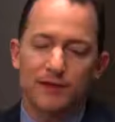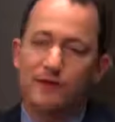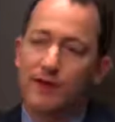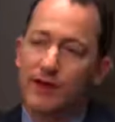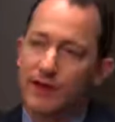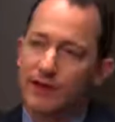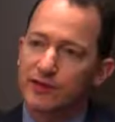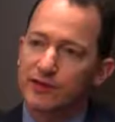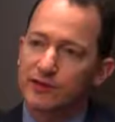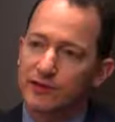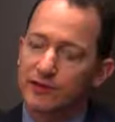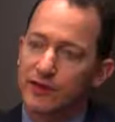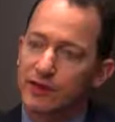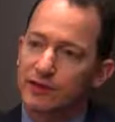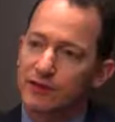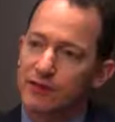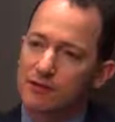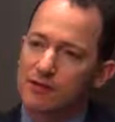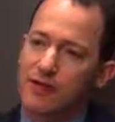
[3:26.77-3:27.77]
that's very
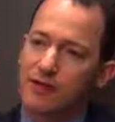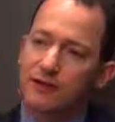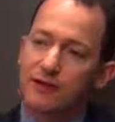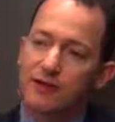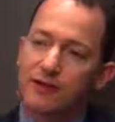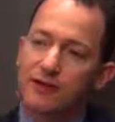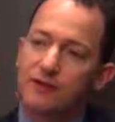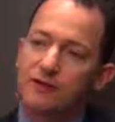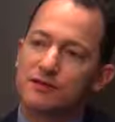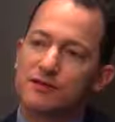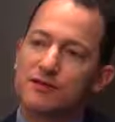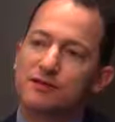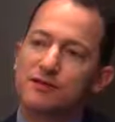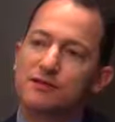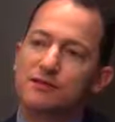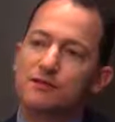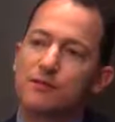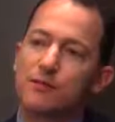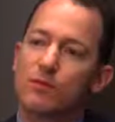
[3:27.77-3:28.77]
interesting. Dr. Holliday, do you see
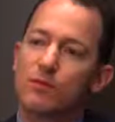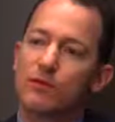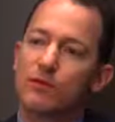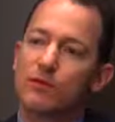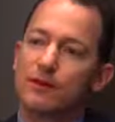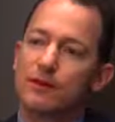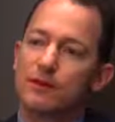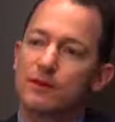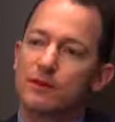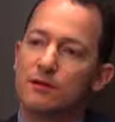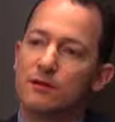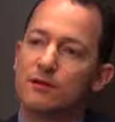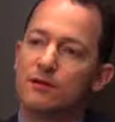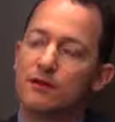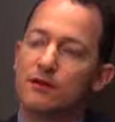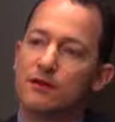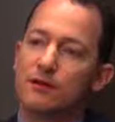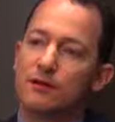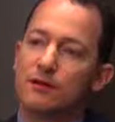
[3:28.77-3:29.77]
this more being
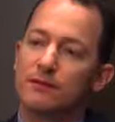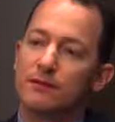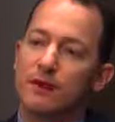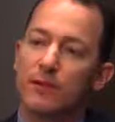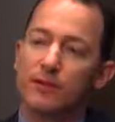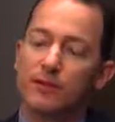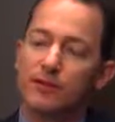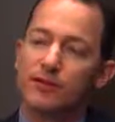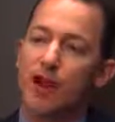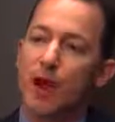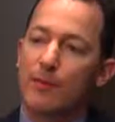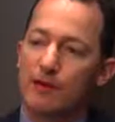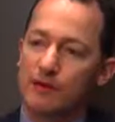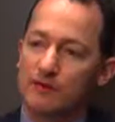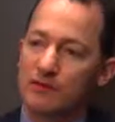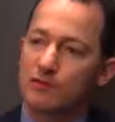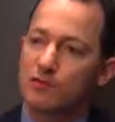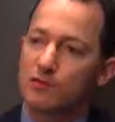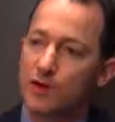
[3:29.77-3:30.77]
used in a
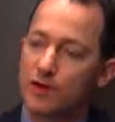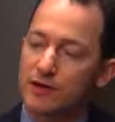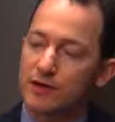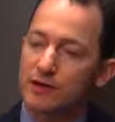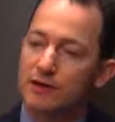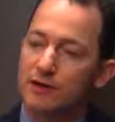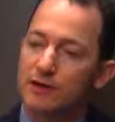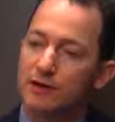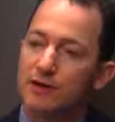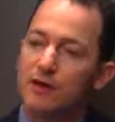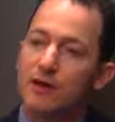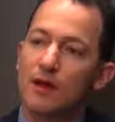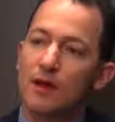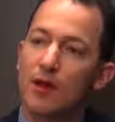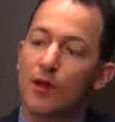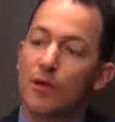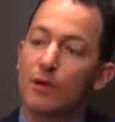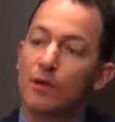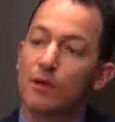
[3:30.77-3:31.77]
preoperative situation,
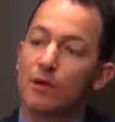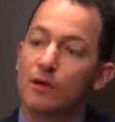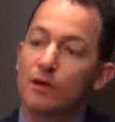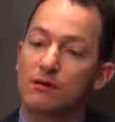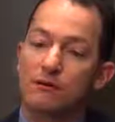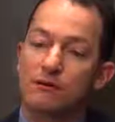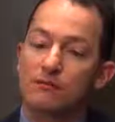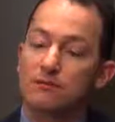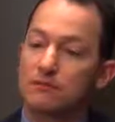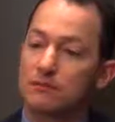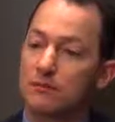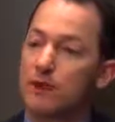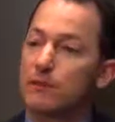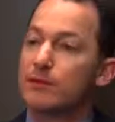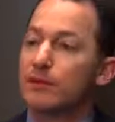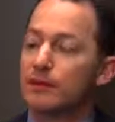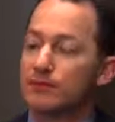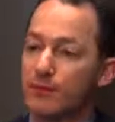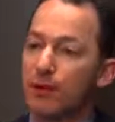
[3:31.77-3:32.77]
or
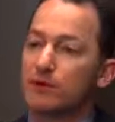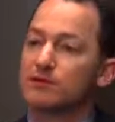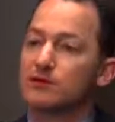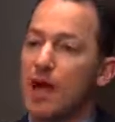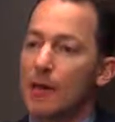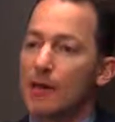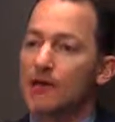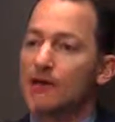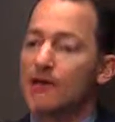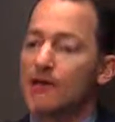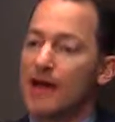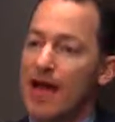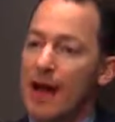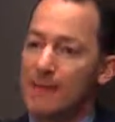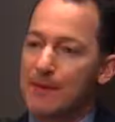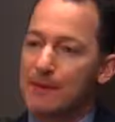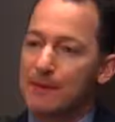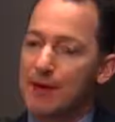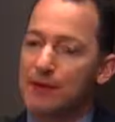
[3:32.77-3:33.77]
maybe a postoperative
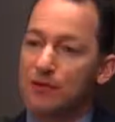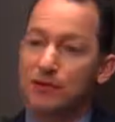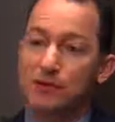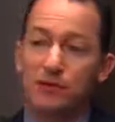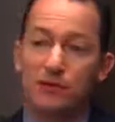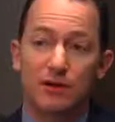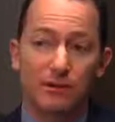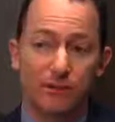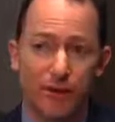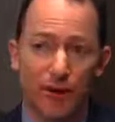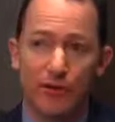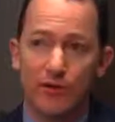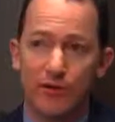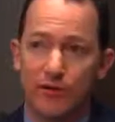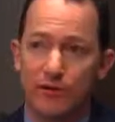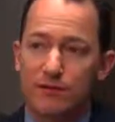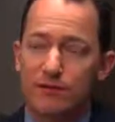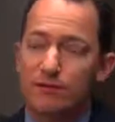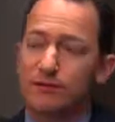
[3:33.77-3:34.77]
unhappy patient, or in
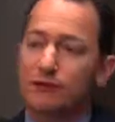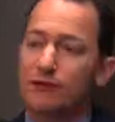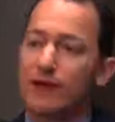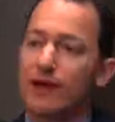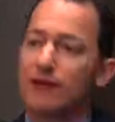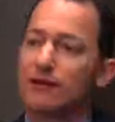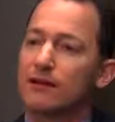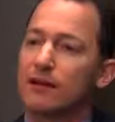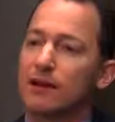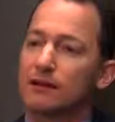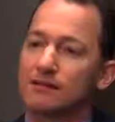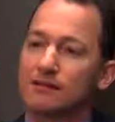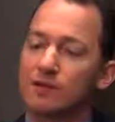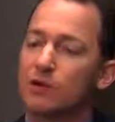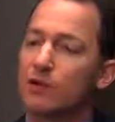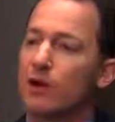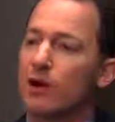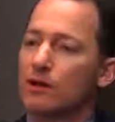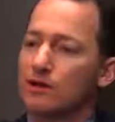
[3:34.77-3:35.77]
both, to analyze the
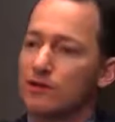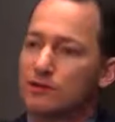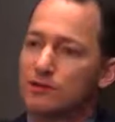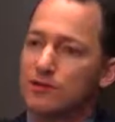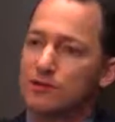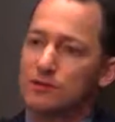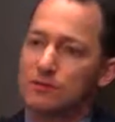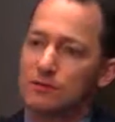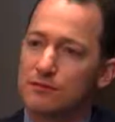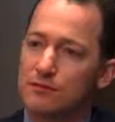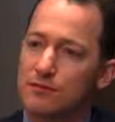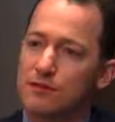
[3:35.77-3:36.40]
quality of the vision?